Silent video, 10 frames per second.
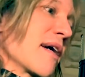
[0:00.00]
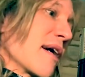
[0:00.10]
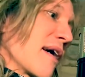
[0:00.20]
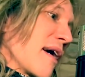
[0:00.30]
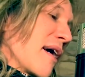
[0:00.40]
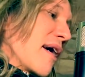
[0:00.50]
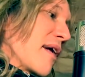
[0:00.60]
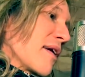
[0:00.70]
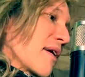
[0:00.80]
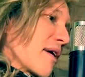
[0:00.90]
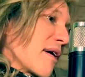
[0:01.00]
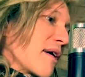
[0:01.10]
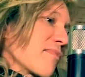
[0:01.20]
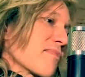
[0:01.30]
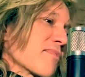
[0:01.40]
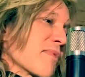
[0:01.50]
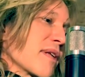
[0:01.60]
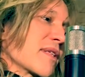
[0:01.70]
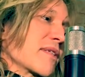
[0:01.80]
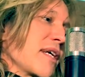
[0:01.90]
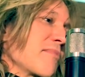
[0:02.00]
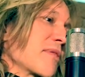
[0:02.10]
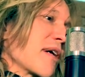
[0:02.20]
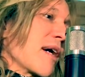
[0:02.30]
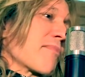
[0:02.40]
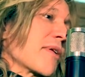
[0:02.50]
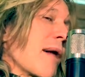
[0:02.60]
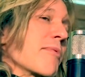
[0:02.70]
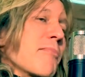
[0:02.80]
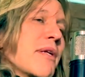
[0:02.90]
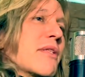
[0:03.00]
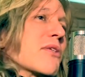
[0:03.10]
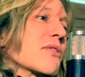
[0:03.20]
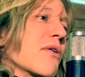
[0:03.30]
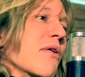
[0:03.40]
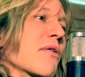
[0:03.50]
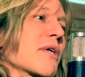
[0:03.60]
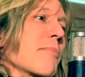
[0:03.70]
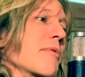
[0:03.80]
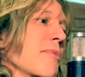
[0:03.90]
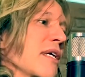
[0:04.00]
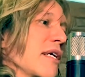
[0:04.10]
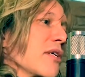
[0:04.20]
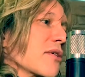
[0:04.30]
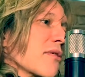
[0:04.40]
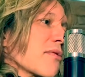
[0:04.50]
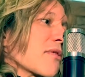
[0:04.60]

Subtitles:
and at the same time complementing the song, complementing each other,